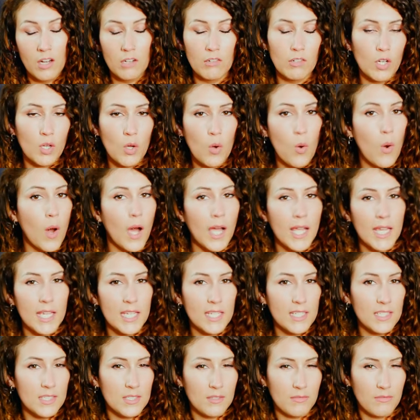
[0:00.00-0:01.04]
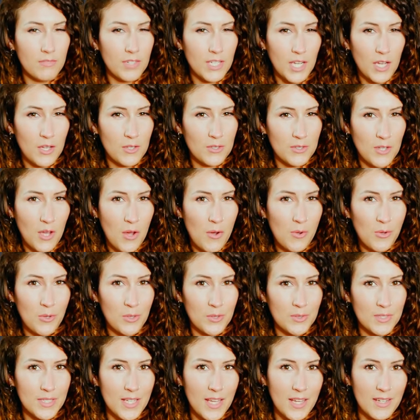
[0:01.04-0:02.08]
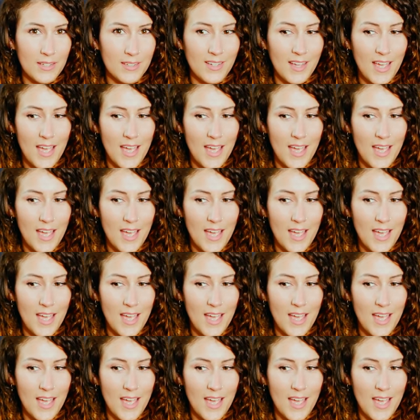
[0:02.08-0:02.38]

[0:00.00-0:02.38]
required some video style content,